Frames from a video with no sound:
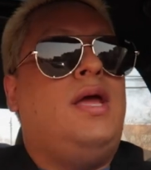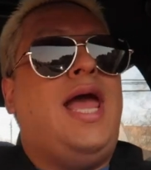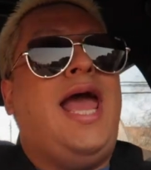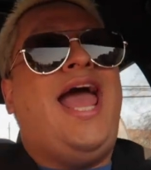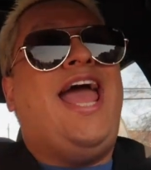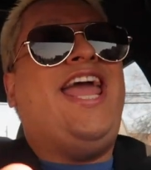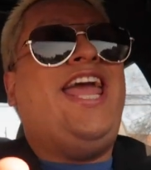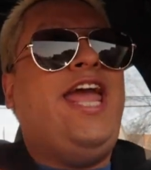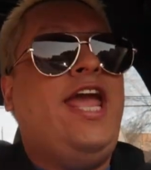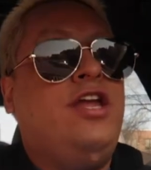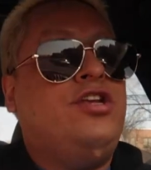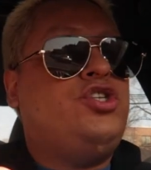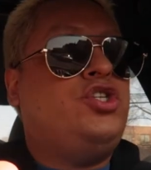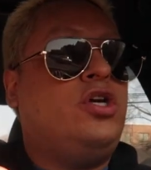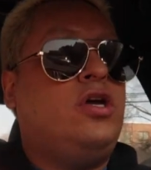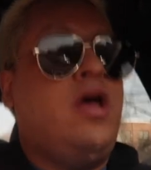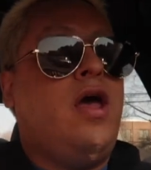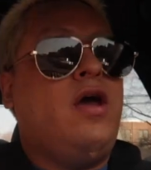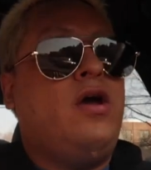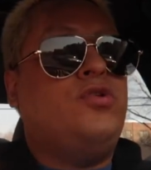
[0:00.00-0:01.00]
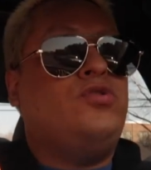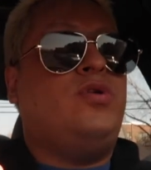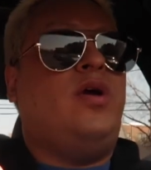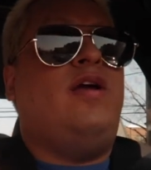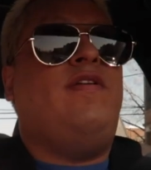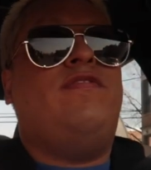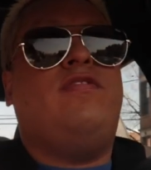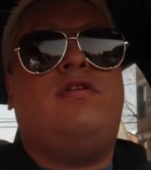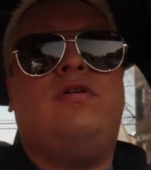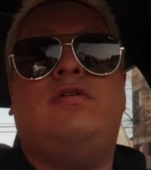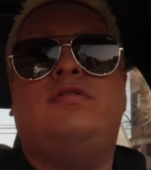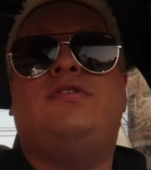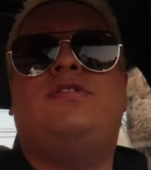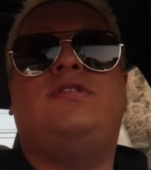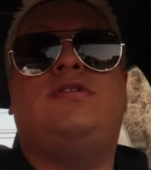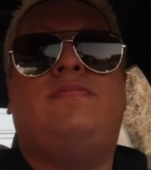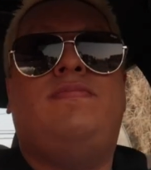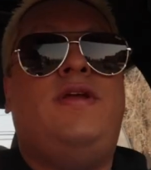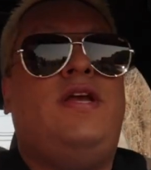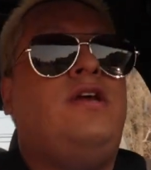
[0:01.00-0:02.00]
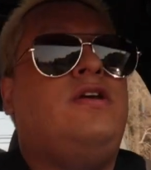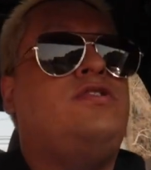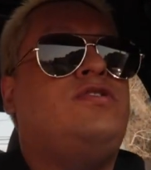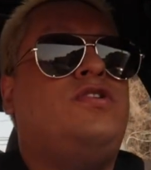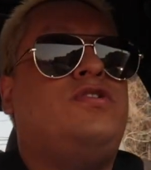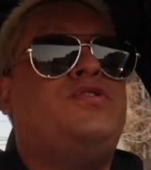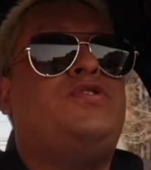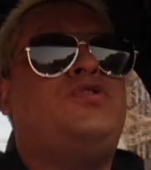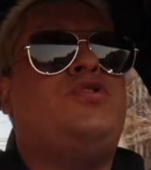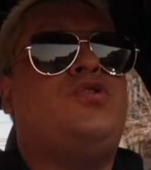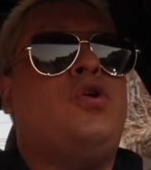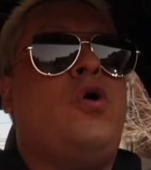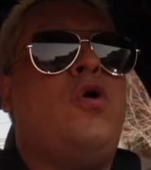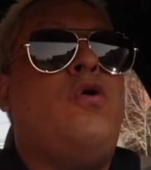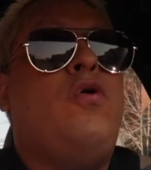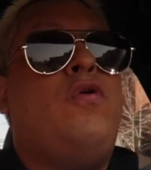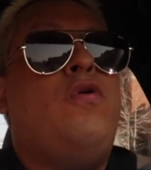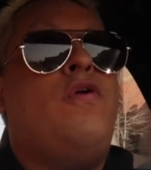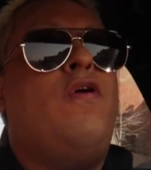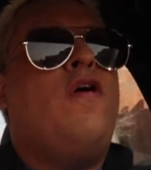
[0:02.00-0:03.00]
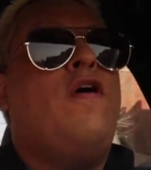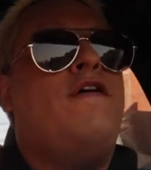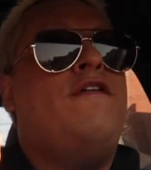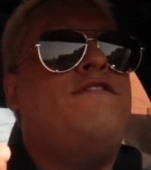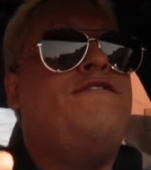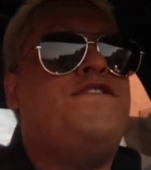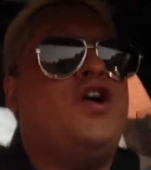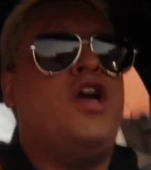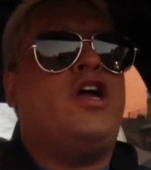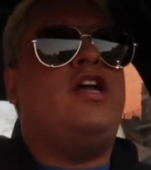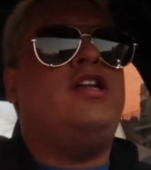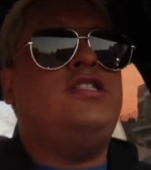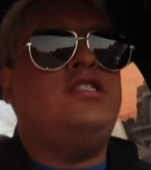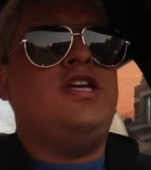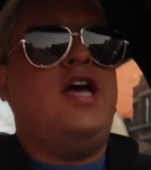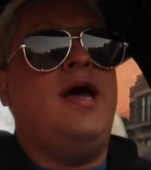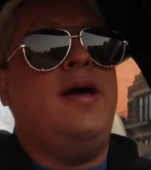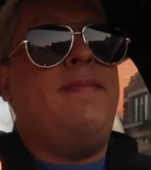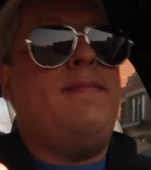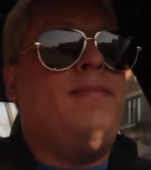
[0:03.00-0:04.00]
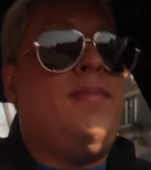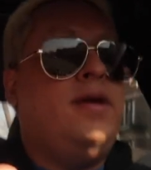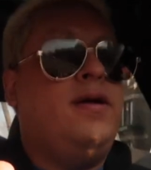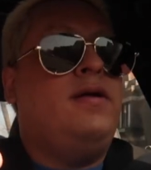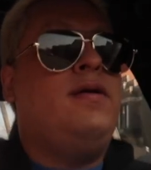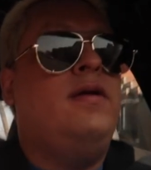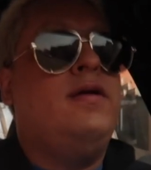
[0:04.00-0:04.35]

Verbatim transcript: I hate Chicago drivers because they're so fucking dumb.